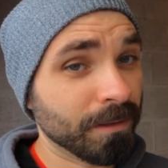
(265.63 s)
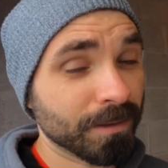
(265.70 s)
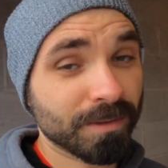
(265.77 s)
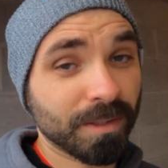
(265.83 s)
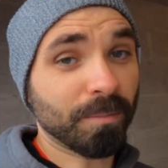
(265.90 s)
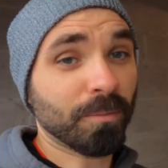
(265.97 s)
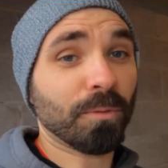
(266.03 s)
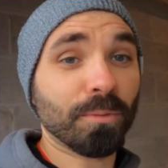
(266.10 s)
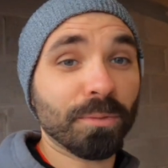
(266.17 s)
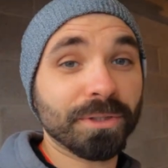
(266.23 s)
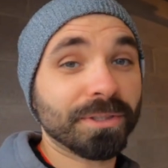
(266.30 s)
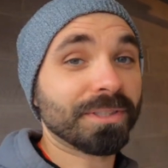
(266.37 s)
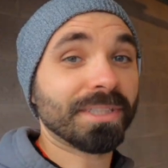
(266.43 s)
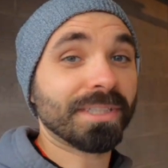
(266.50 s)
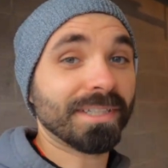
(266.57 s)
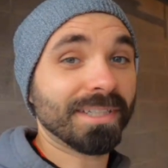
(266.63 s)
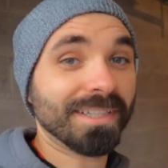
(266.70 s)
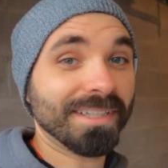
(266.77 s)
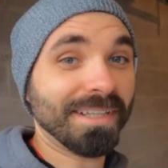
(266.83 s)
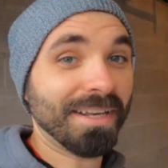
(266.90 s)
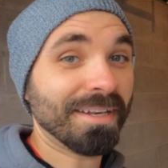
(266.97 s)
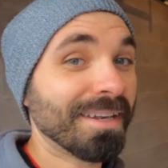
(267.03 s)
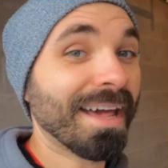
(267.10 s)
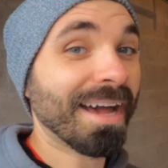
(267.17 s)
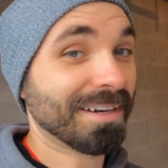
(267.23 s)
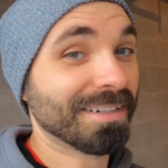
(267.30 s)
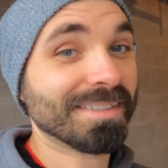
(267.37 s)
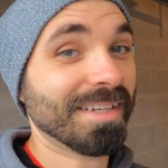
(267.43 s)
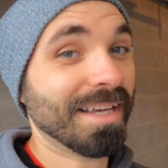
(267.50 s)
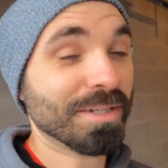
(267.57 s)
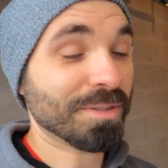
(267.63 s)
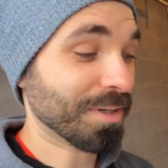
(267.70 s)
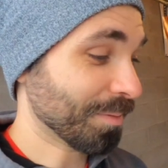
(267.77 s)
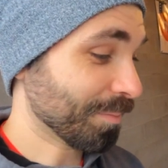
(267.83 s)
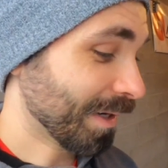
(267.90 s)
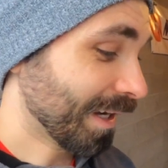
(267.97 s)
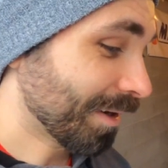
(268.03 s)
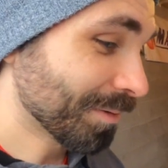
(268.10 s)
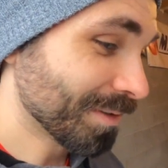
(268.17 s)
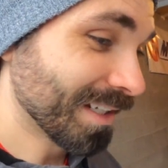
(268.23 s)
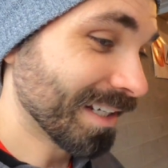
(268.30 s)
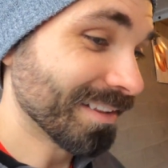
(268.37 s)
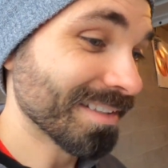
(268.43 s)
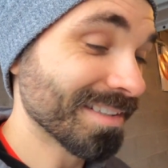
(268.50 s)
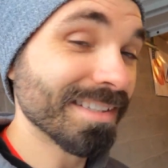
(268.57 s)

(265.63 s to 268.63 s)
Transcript: I'm really not exaggerating about how tight this